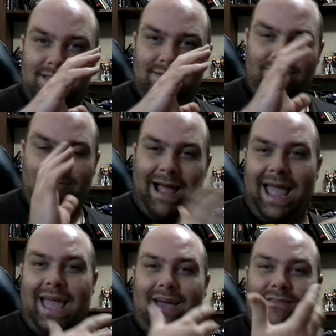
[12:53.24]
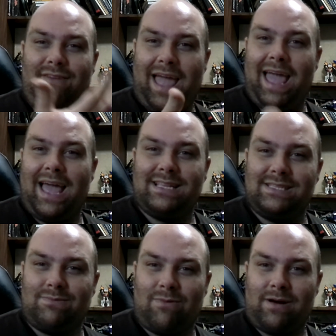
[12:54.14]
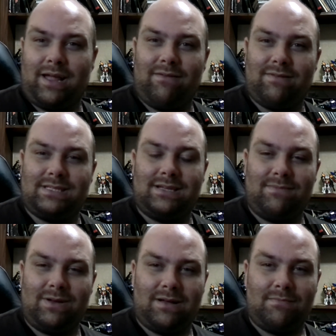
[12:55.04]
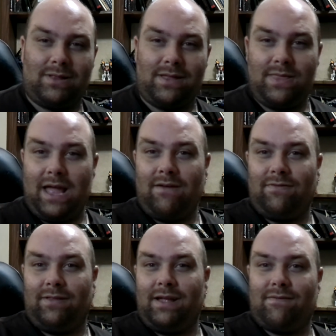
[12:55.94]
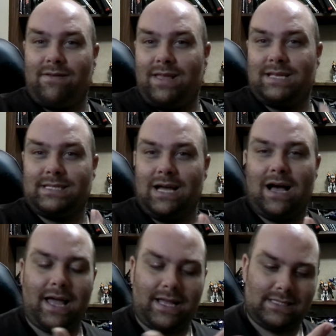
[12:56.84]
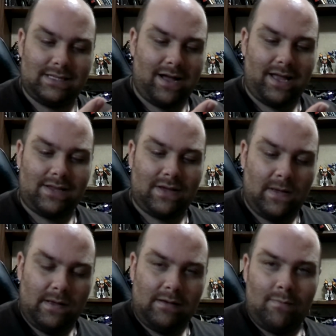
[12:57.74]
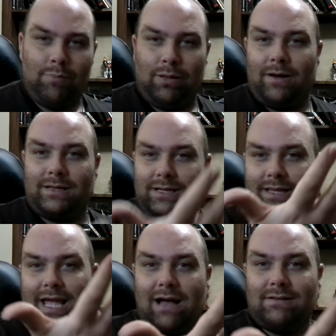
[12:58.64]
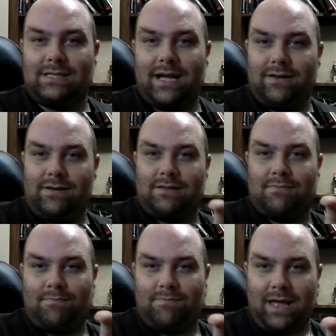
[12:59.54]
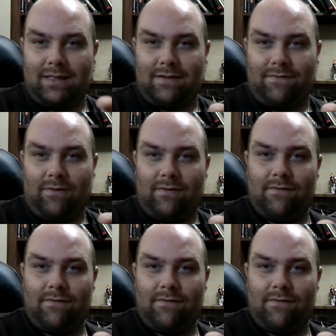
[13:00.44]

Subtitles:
way of hands working with some Gunpla. Thankfully for this guy, it's not plugged on the outside. You just take the